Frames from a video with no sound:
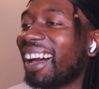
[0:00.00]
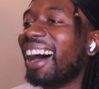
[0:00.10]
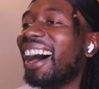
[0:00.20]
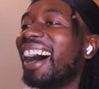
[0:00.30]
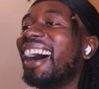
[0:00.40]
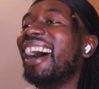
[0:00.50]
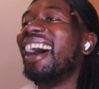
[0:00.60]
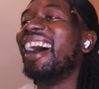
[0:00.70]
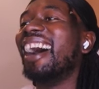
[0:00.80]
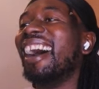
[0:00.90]

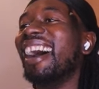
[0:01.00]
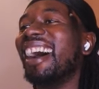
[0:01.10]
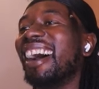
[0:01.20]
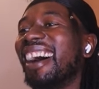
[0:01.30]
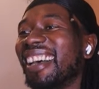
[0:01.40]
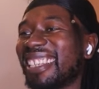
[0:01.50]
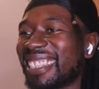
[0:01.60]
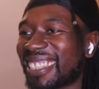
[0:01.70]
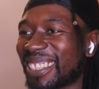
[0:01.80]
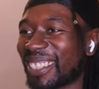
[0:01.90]
Ah,
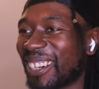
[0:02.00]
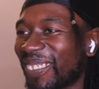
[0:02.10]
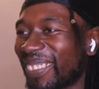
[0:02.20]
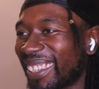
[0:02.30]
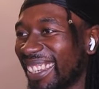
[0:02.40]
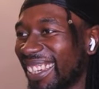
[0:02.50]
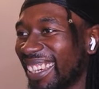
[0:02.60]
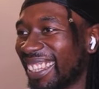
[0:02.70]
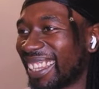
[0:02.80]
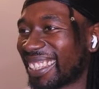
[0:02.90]
stop
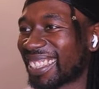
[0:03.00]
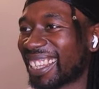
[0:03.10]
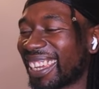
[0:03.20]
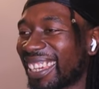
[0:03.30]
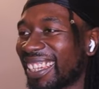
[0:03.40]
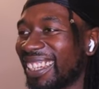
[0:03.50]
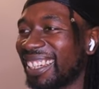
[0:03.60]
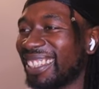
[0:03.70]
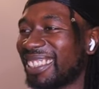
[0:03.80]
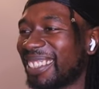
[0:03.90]
it. That's like
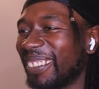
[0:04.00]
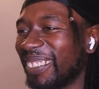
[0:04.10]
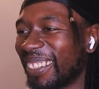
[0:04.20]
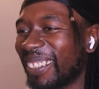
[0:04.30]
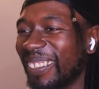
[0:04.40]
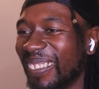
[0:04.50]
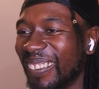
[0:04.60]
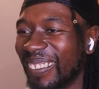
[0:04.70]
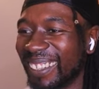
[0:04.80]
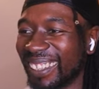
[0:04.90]
too
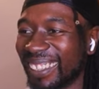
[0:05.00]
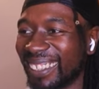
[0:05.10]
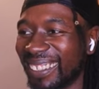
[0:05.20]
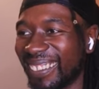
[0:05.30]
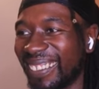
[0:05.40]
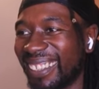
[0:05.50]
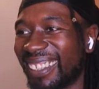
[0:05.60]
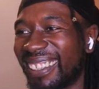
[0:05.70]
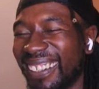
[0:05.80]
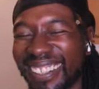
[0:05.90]
cool. Oh
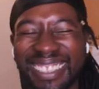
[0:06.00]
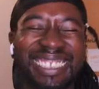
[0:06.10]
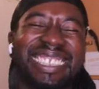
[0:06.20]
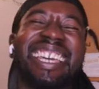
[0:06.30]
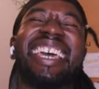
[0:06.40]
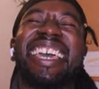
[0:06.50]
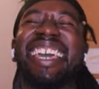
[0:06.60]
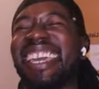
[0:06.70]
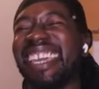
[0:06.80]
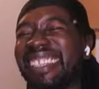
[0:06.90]
gosh, yeah,
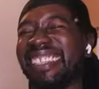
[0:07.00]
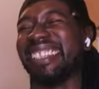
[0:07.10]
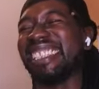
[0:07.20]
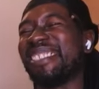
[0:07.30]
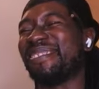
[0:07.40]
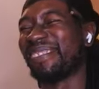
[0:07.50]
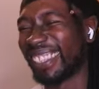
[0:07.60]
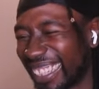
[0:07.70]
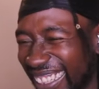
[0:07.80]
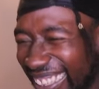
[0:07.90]
ain't this
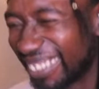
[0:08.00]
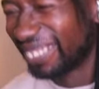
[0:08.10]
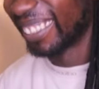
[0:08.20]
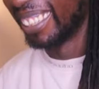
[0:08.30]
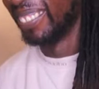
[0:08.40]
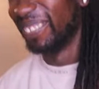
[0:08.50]
feeling for the